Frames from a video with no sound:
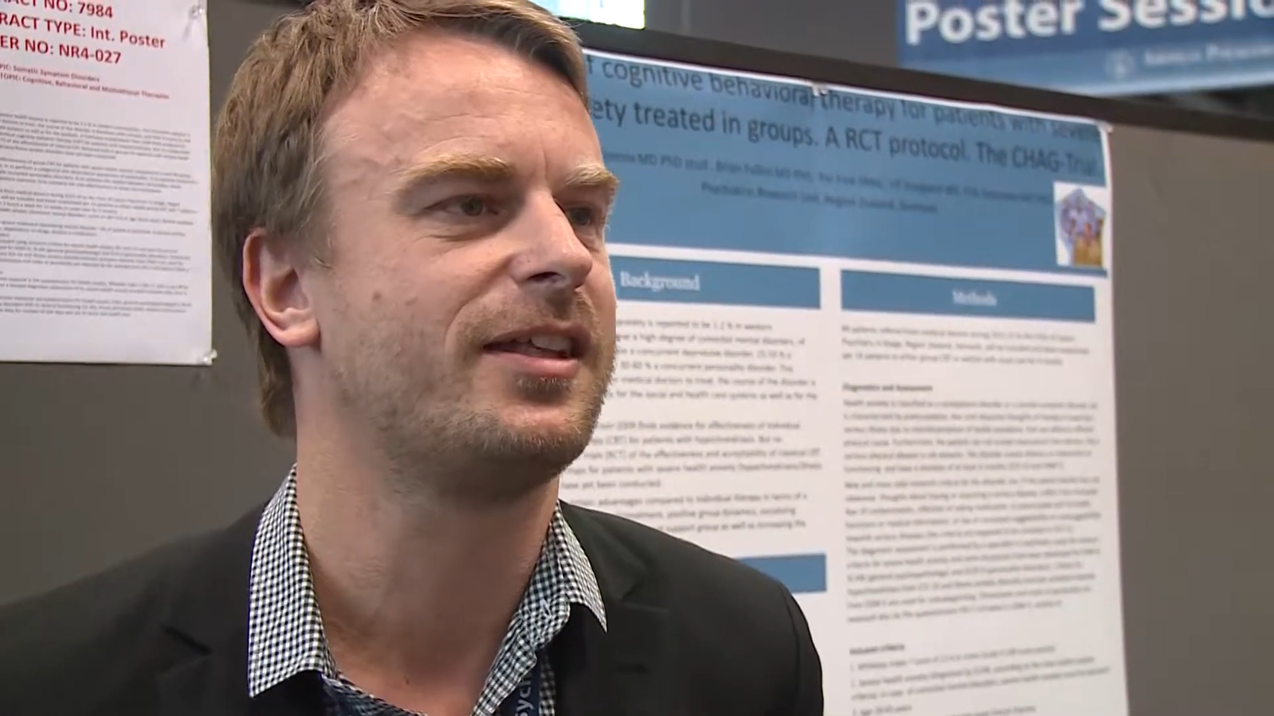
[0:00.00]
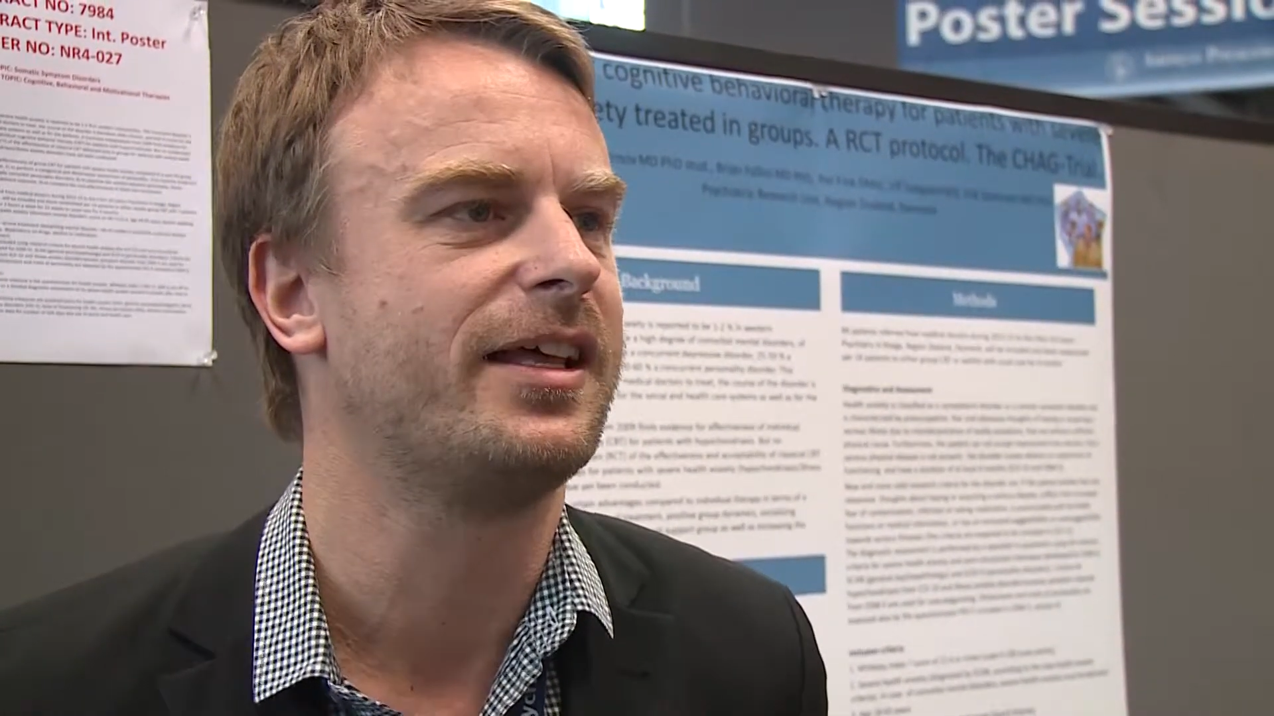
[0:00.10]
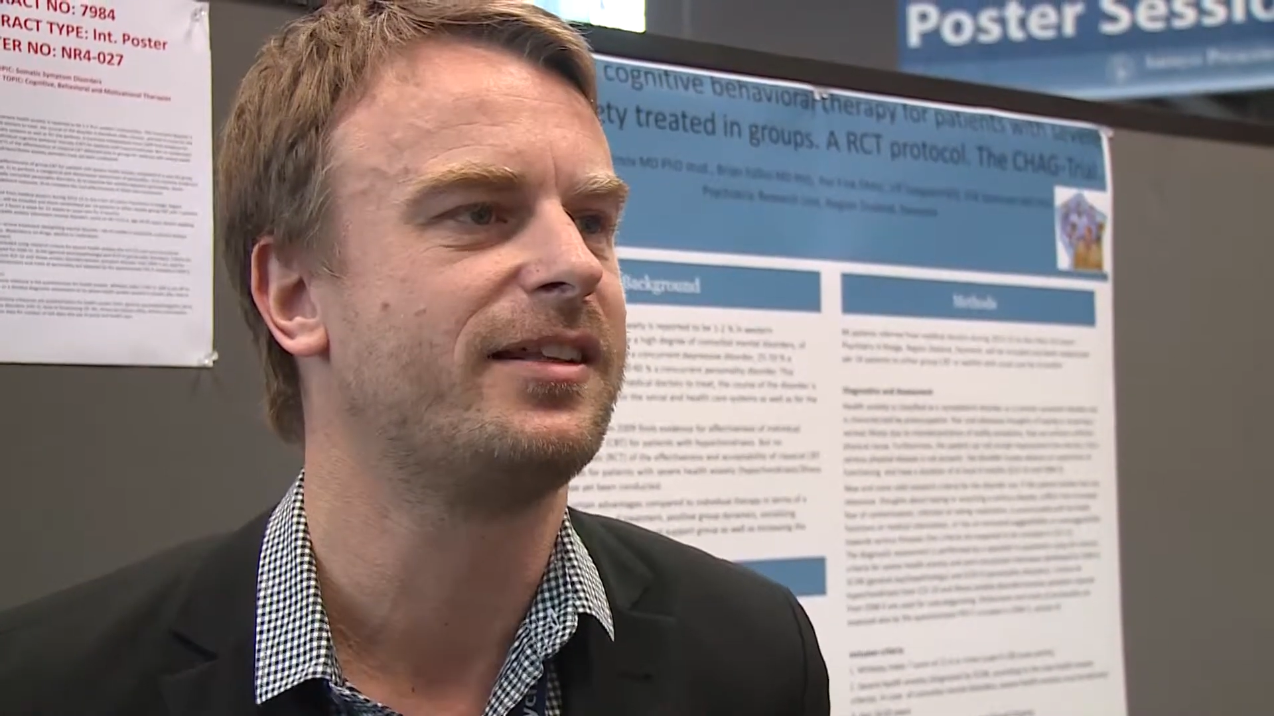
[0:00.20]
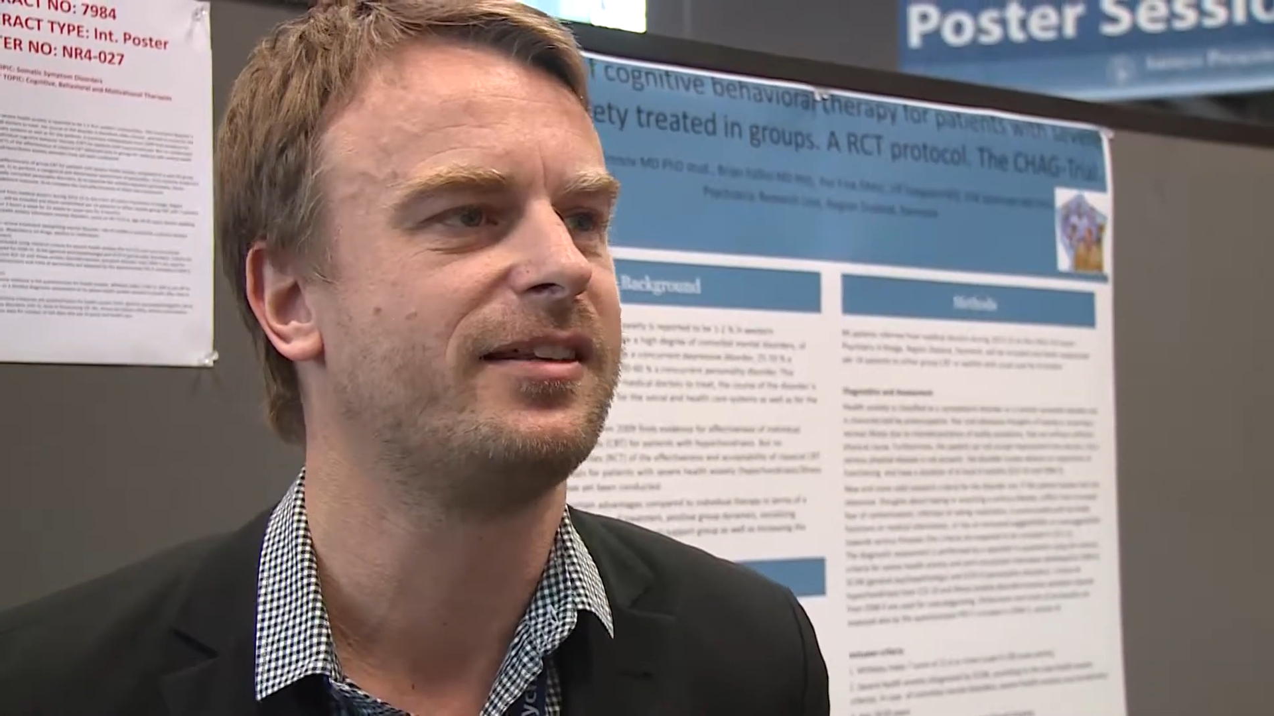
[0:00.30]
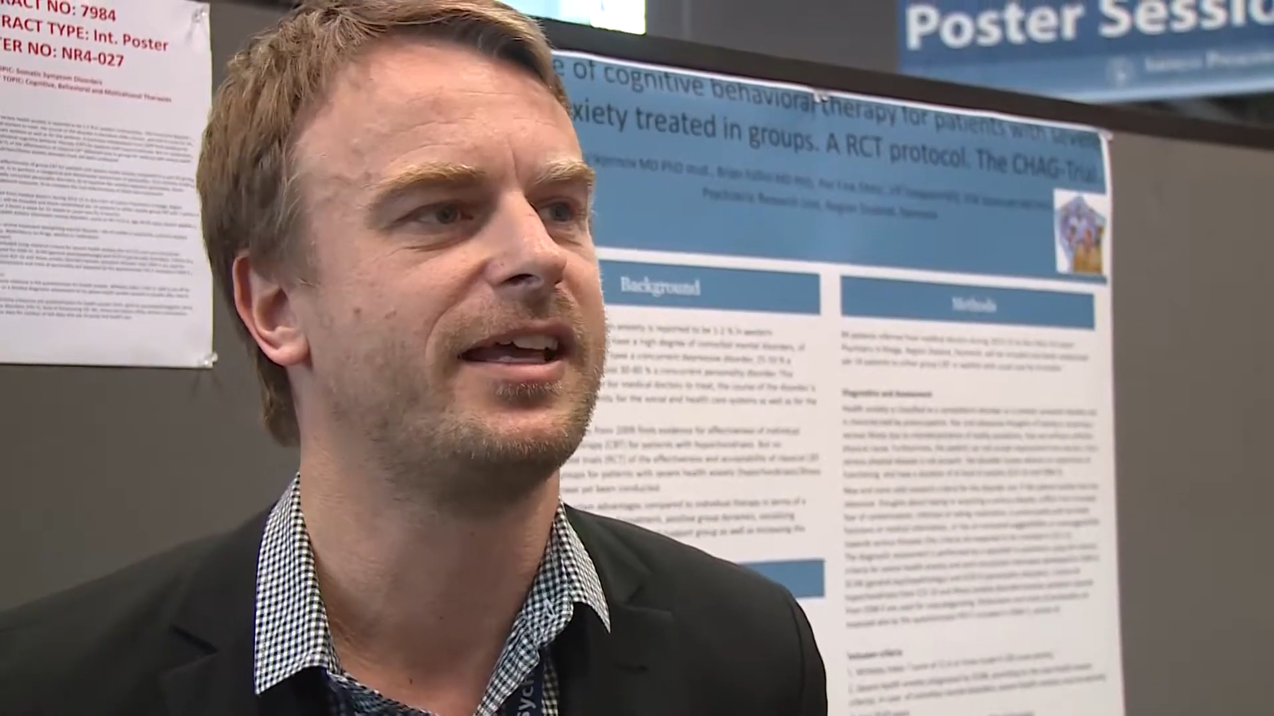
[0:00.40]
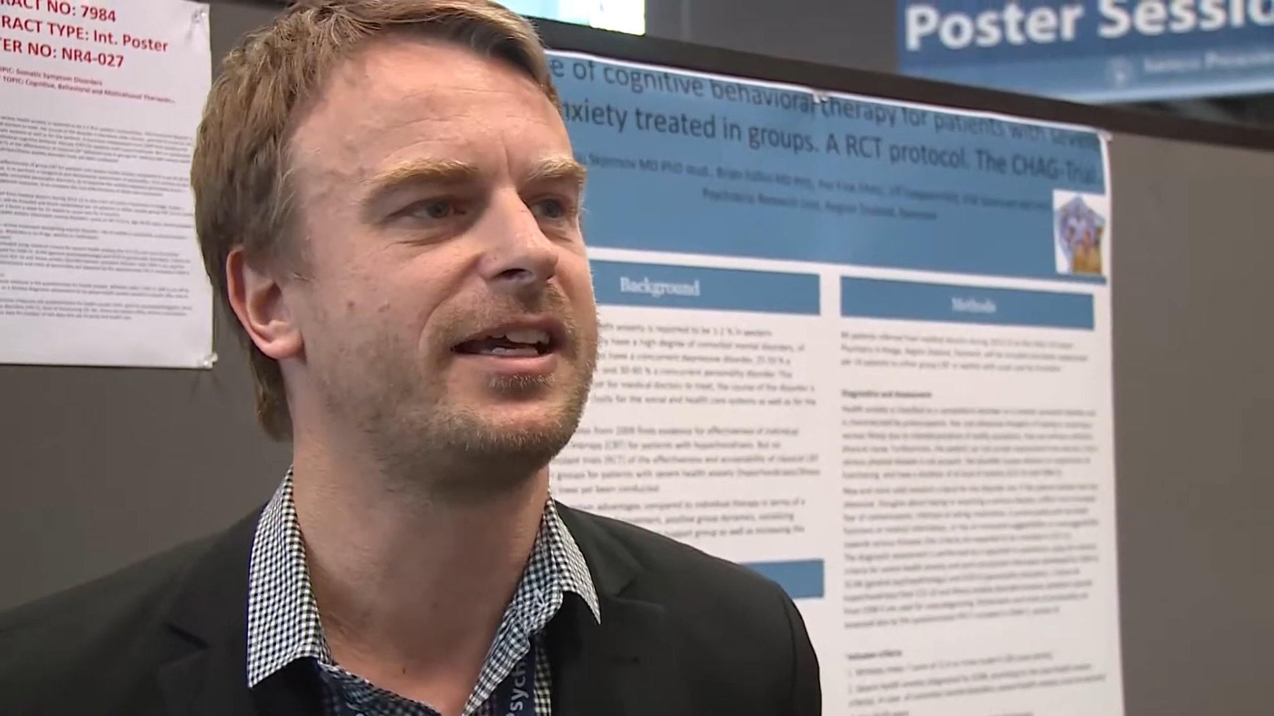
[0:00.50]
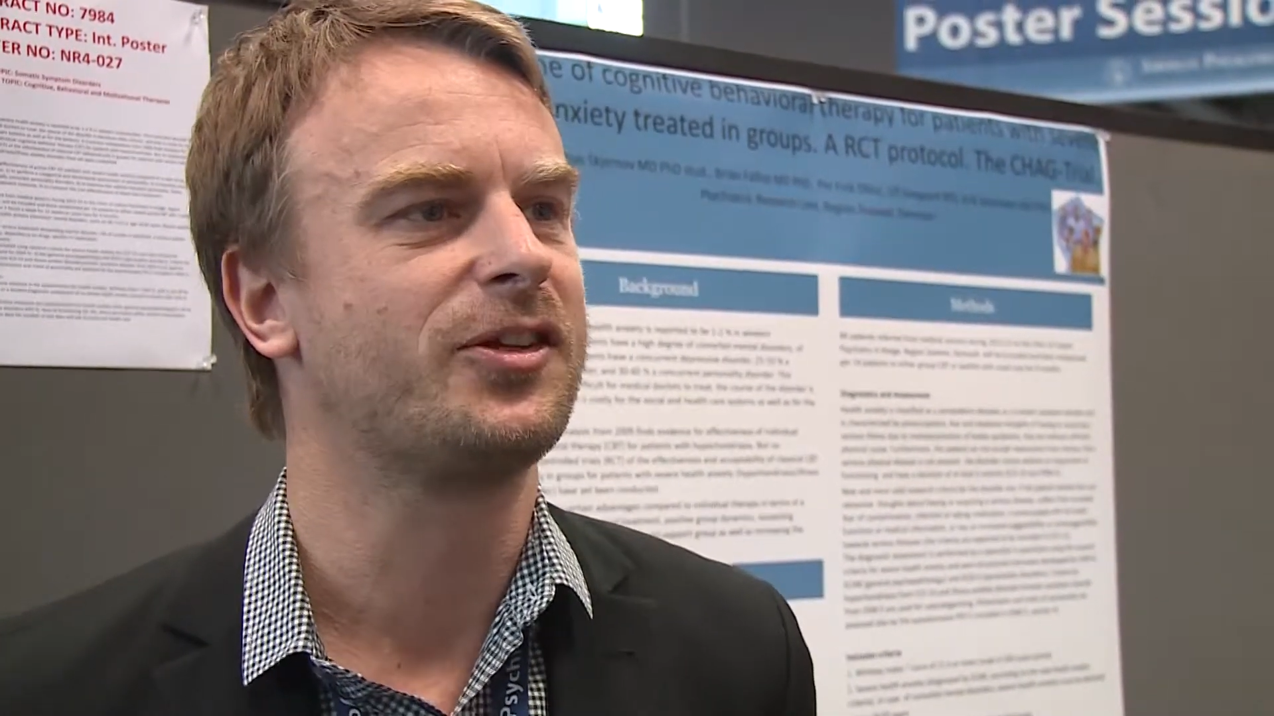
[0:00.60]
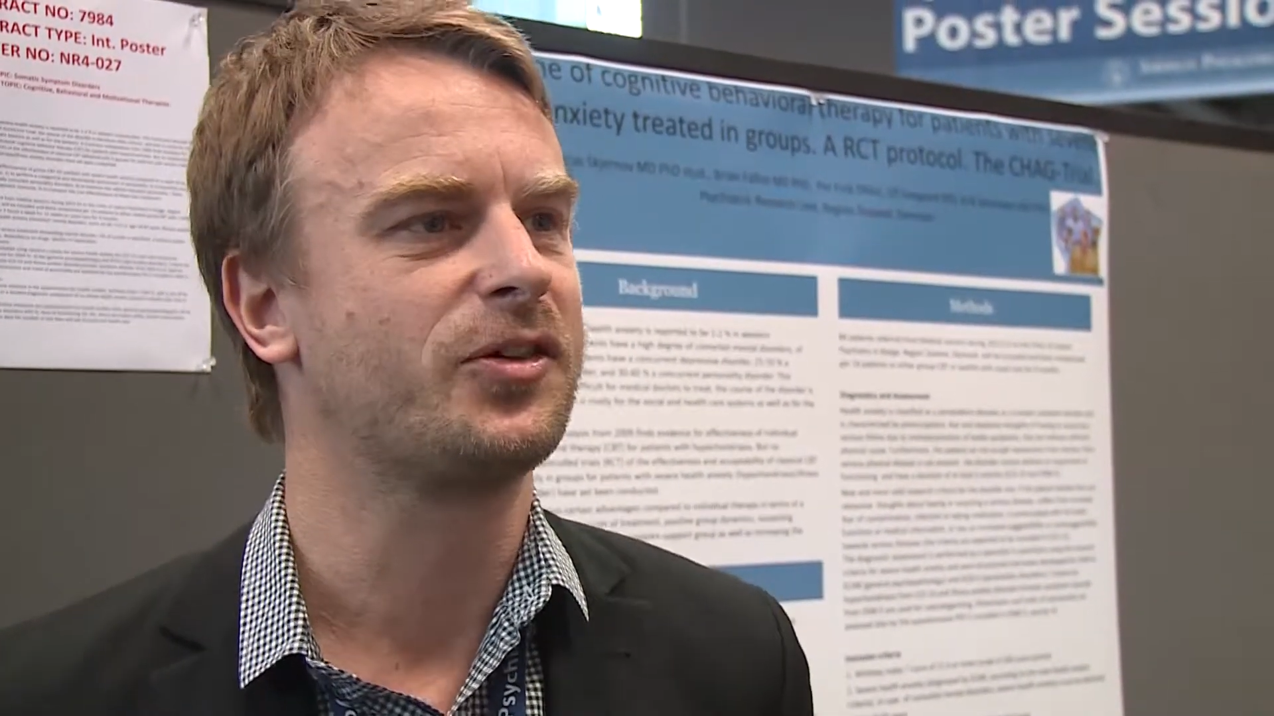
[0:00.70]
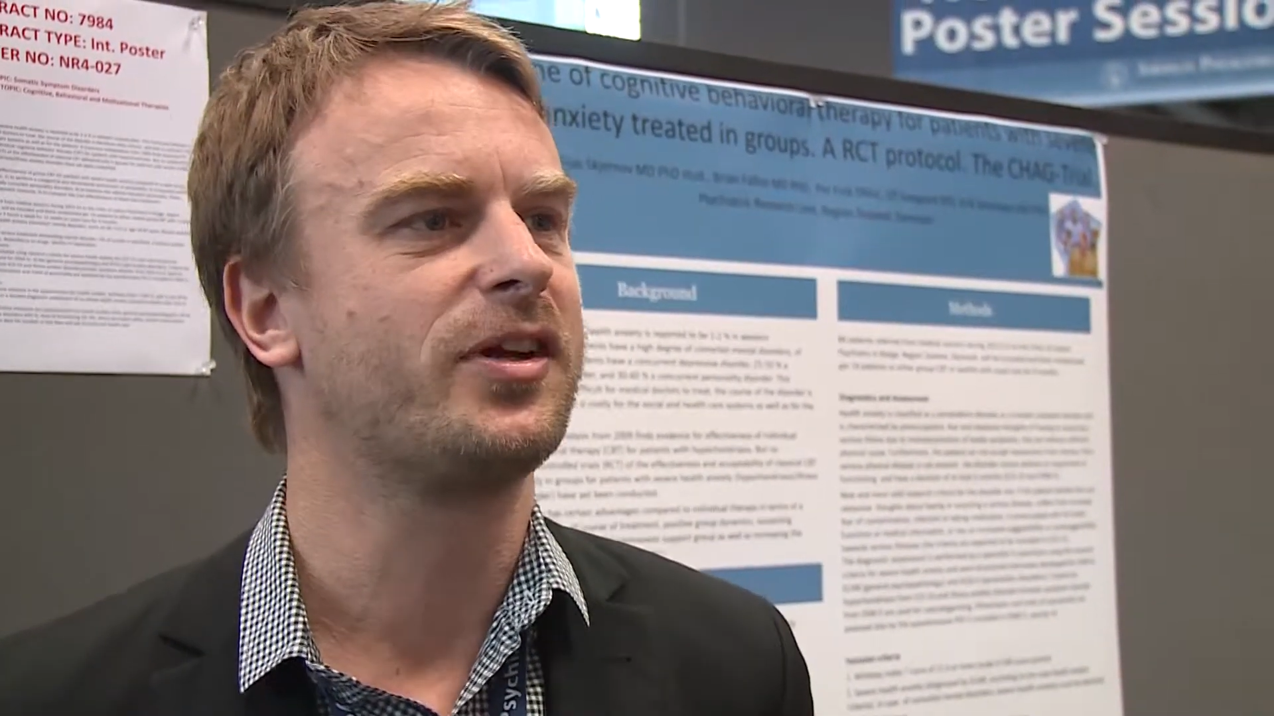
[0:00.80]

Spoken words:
that they can do